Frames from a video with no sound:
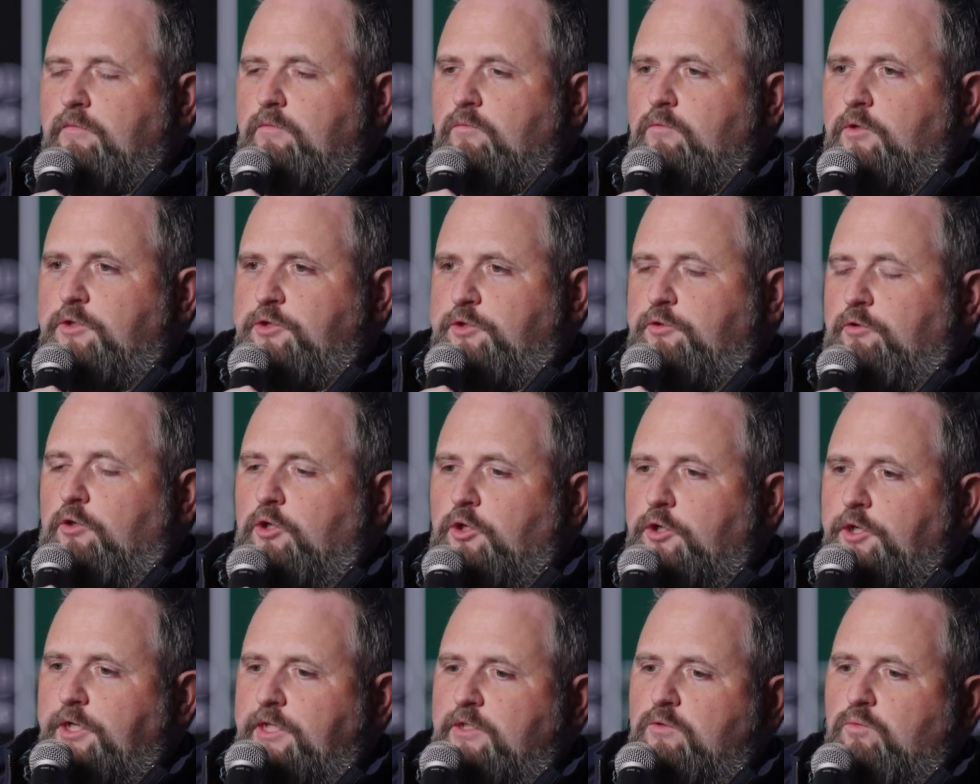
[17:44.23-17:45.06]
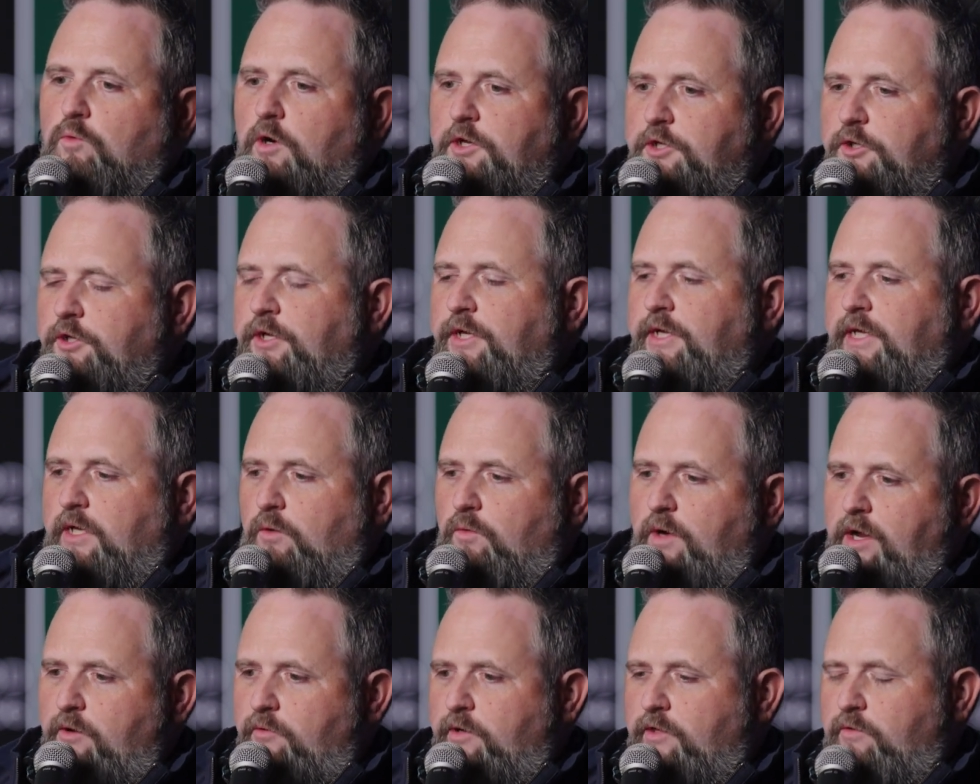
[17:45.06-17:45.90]
what you learn is what you can get
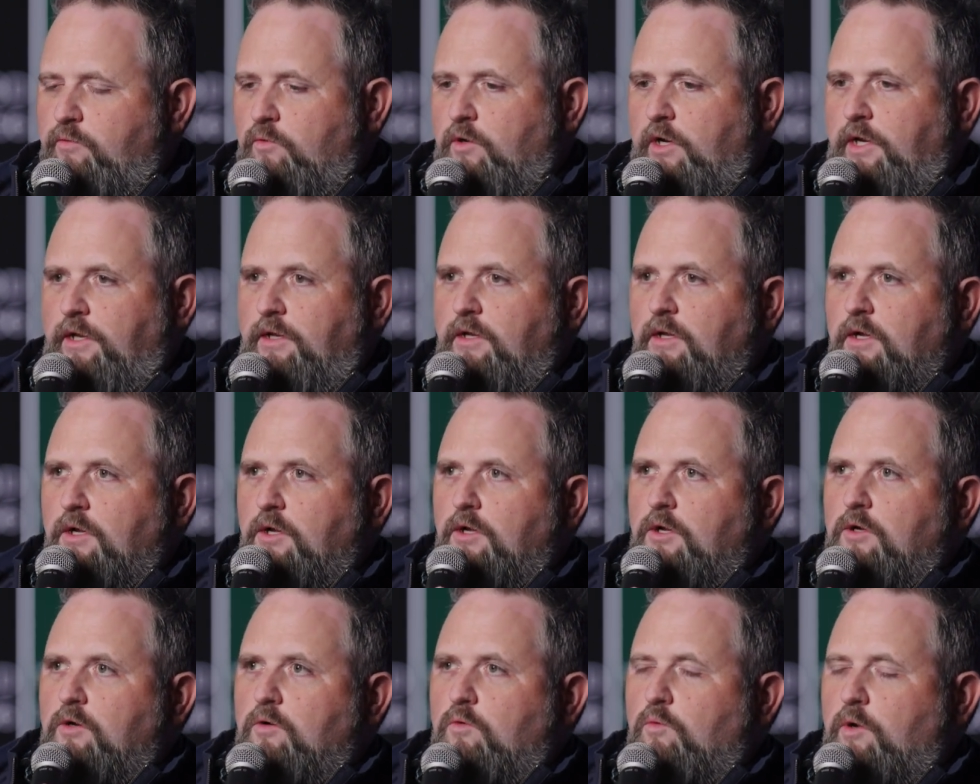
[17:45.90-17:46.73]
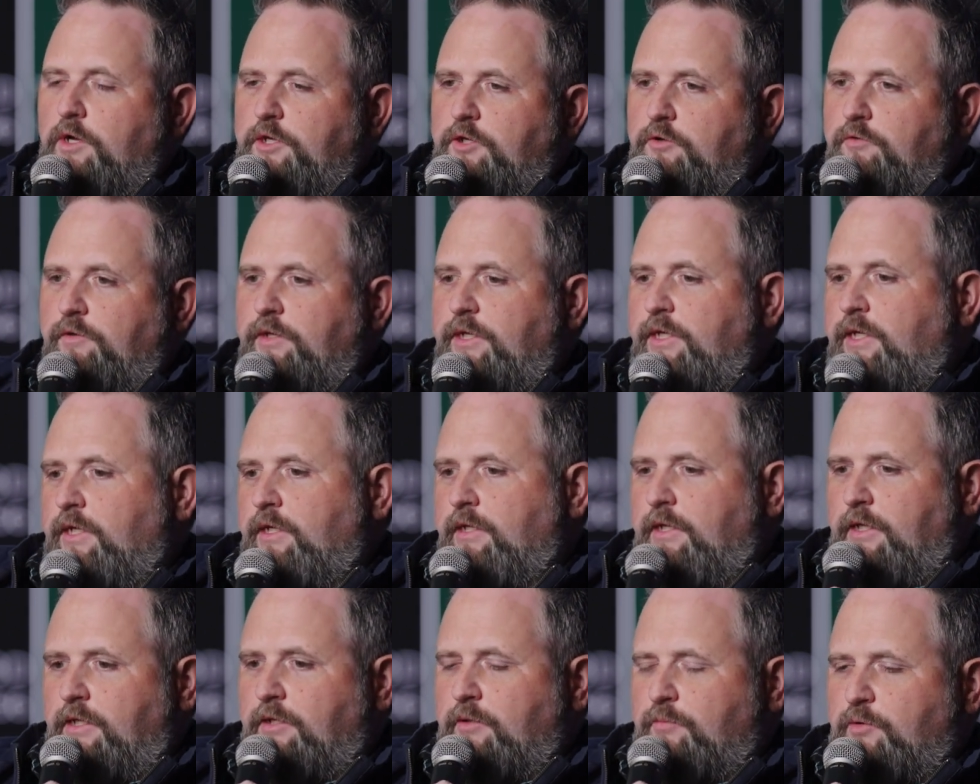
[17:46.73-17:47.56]
away with, what you
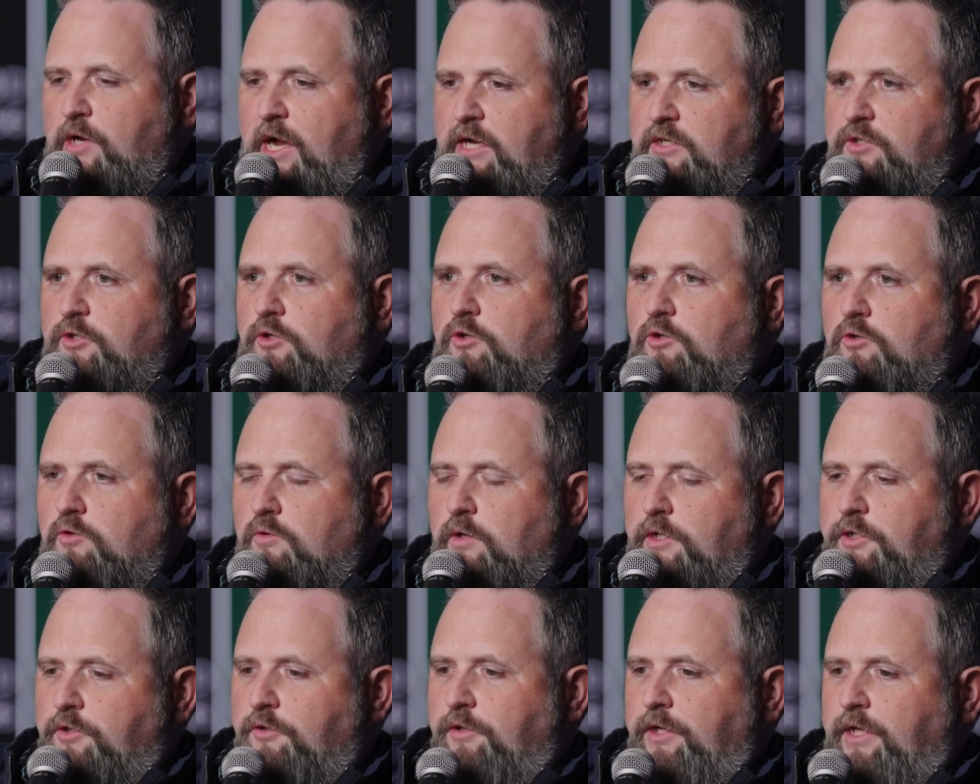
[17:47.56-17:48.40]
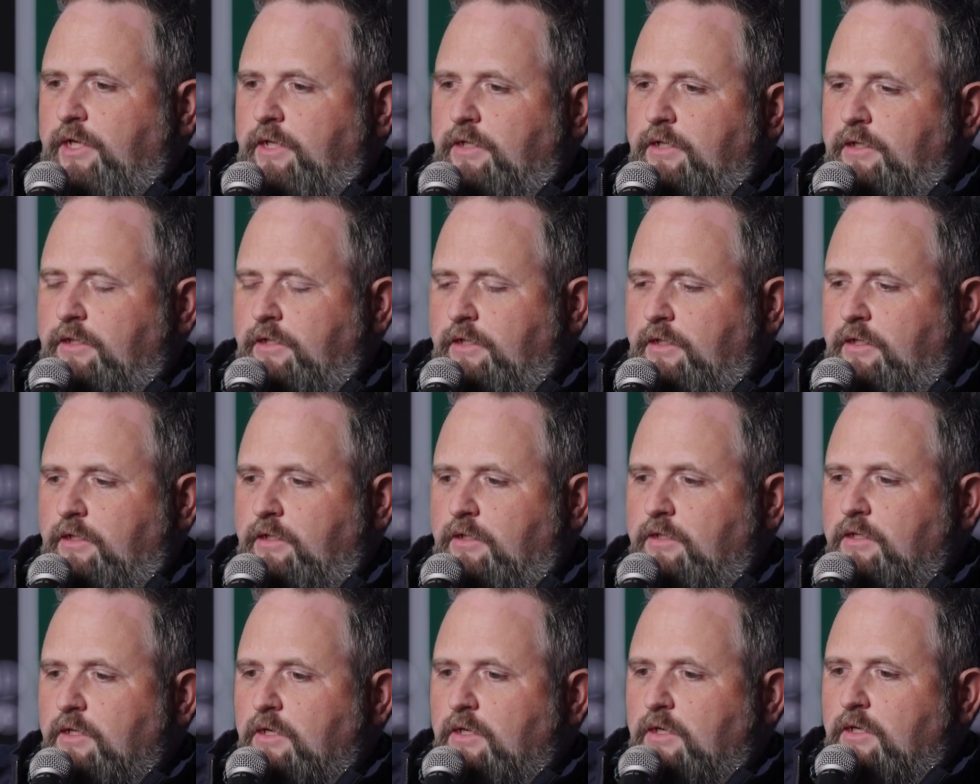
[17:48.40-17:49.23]
need in the practical, what you need in
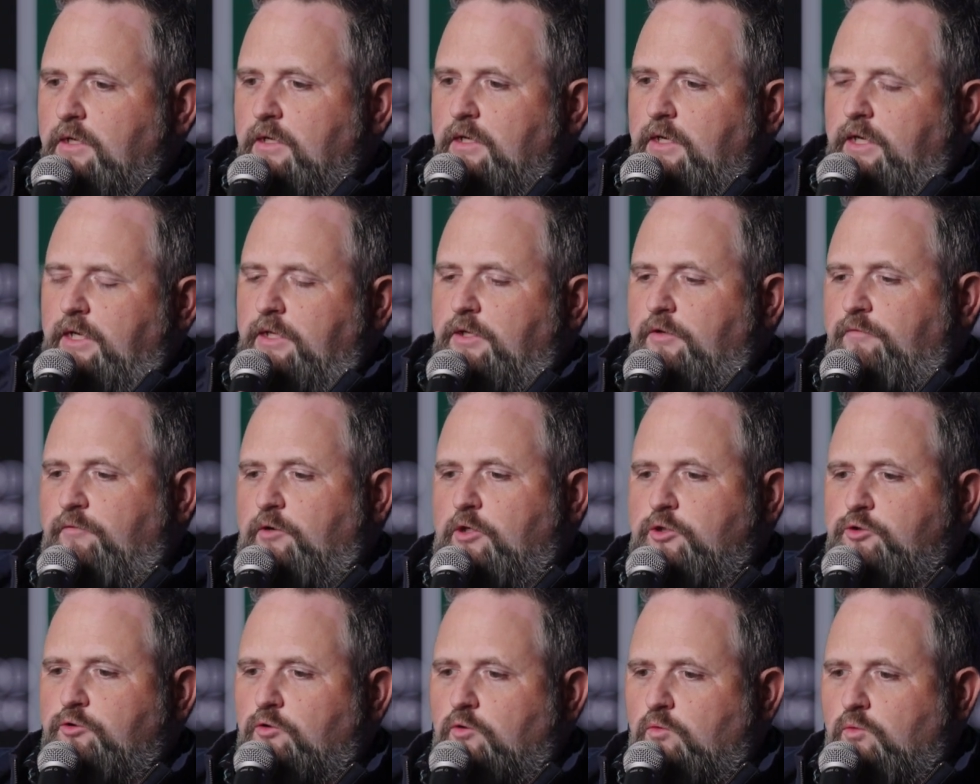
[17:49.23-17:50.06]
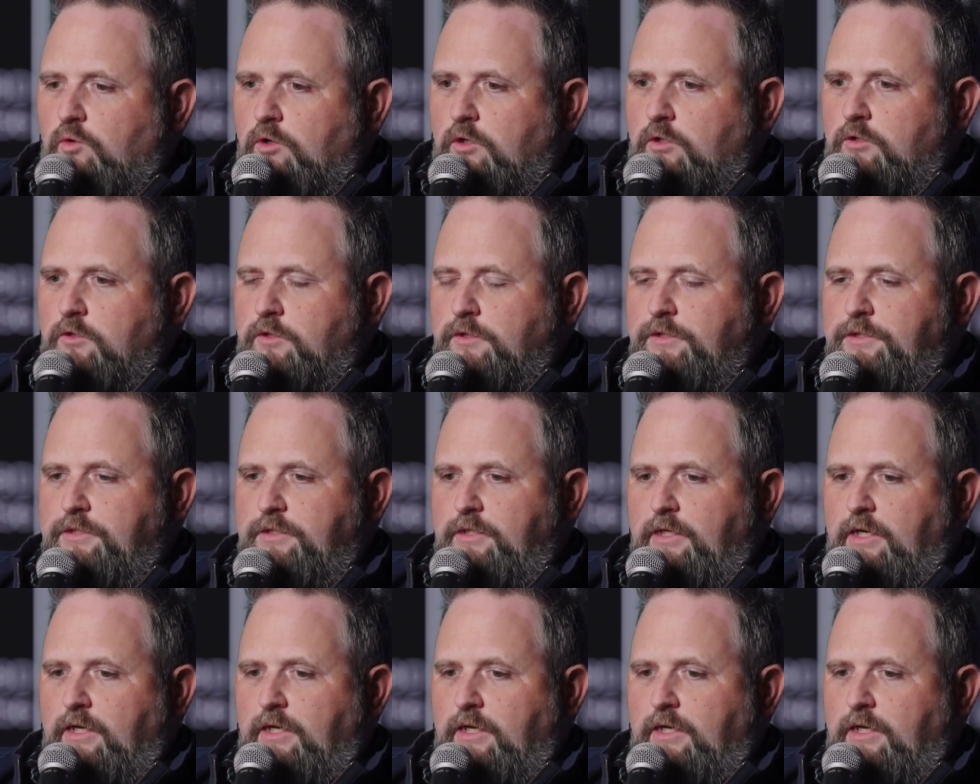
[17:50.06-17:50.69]
the virtual world.